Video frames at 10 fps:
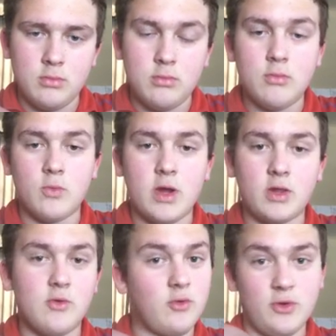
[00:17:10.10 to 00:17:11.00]

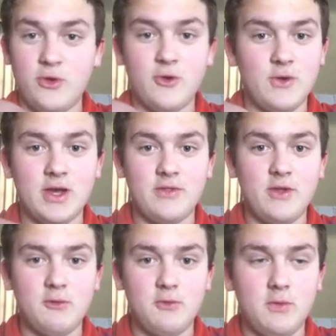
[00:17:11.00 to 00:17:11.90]
Radical, you're not the
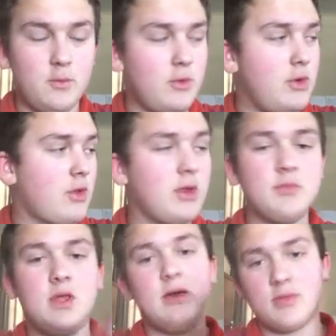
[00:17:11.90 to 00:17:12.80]
only one.
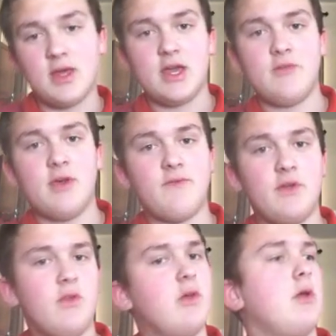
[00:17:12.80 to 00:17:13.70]
Sometimes I have that feeling.
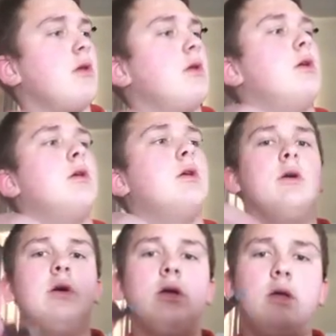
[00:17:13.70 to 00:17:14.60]

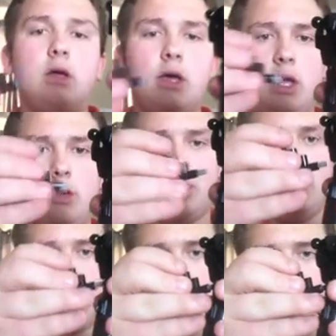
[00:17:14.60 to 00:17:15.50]
Anyway,
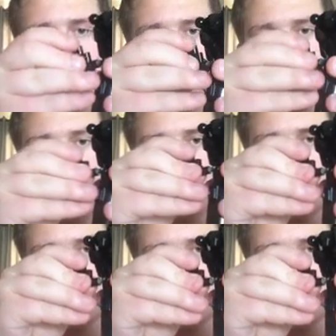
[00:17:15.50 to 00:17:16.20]
now we're going to insert